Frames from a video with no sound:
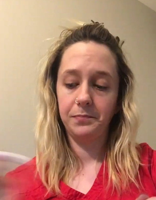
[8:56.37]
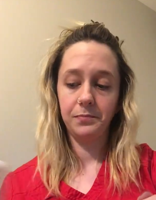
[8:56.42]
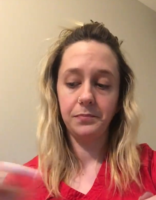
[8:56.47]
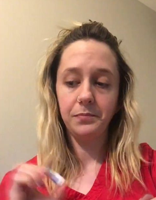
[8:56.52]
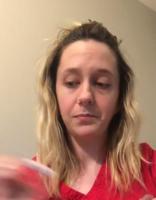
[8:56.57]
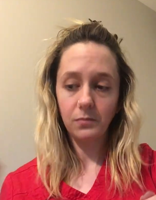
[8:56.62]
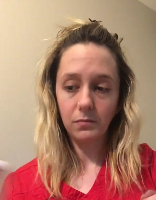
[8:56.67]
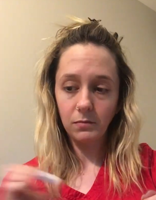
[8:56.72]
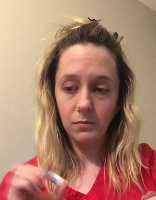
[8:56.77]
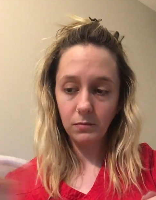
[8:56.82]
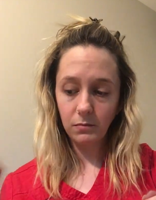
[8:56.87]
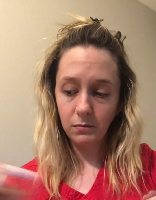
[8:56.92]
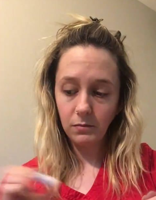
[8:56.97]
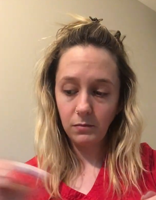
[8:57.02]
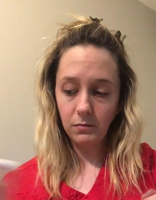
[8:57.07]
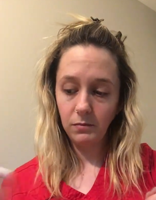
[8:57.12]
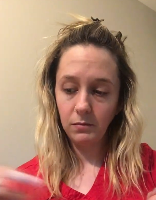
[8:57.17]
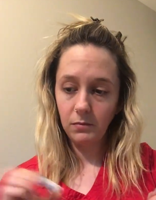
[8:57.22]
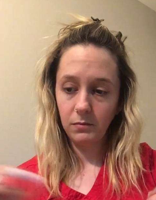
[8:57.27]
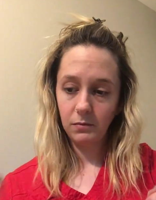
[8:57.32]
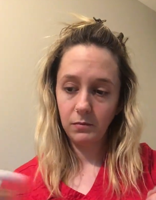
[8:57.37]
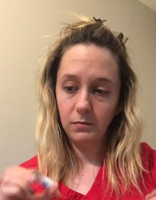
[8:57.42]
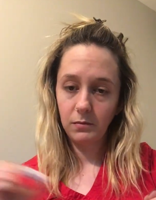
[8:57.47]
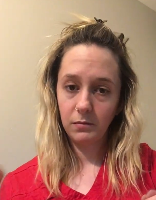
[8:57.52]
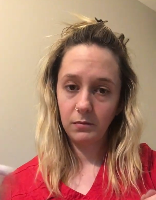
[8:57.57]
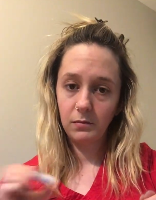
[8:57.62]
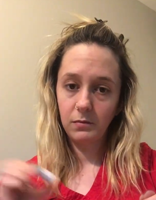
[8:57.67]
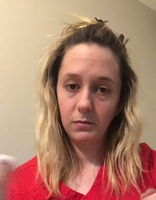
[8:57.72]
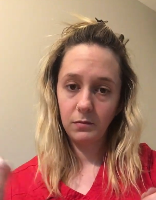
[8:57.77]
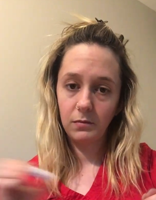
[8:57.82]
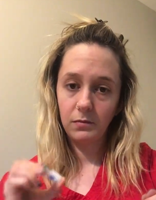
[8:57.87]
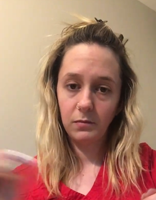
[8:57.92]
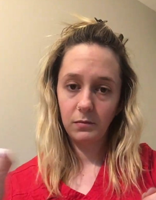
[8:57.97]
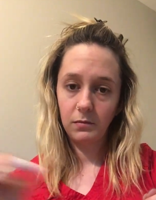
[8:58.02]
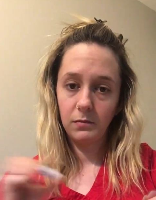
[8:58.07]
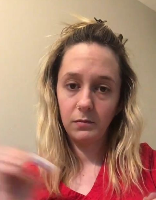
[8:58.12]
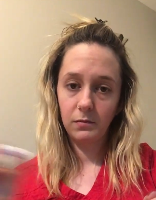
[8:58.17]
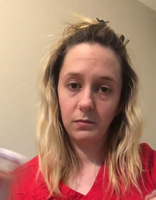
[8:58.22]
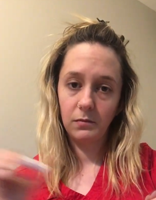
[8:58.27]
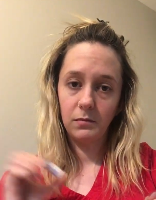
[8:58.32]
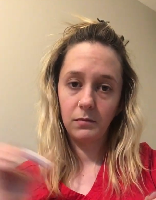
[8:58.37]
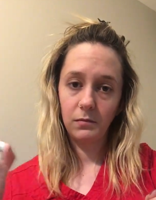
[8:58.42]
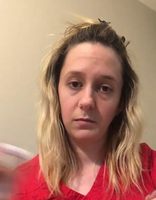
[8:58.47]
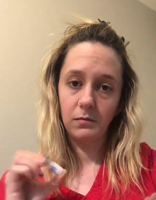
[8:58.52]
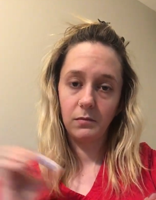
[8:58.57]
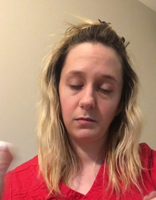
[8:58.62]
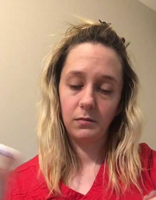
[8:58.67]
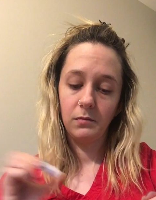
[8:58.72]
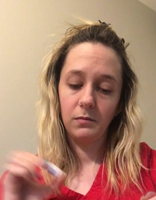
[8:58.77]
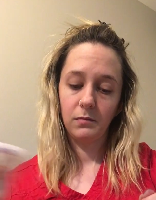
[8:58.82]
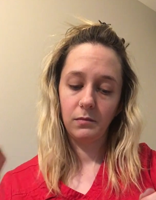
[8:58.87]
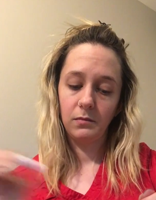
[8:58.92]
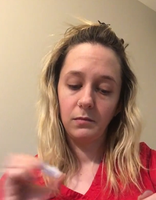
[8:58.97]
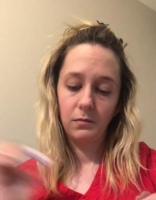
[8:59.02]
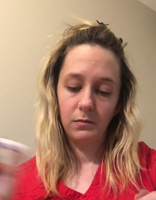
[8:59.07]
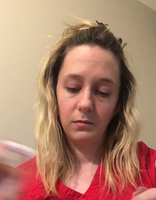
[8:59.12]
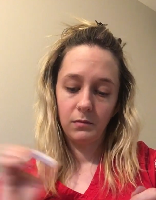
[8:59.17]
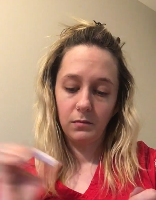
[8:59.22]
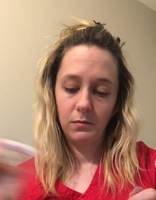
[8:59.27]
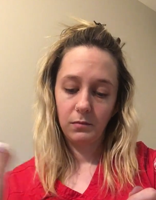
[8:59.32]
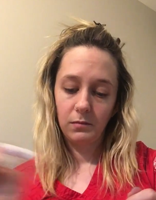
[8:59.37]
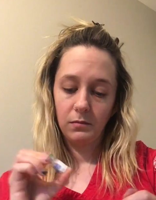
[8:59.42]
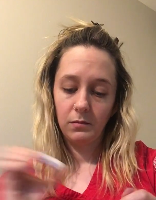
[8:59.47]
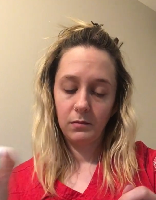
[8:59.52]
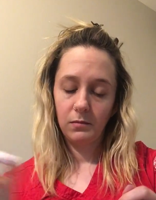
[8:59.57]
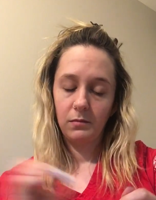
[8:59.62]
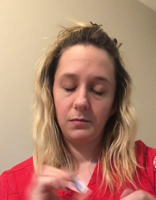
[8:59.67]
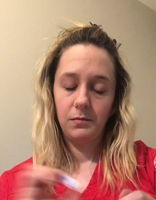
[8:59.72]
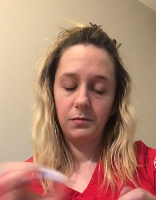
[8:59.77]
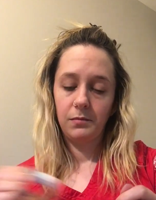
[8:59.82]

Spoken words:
No one is speaking in this clip.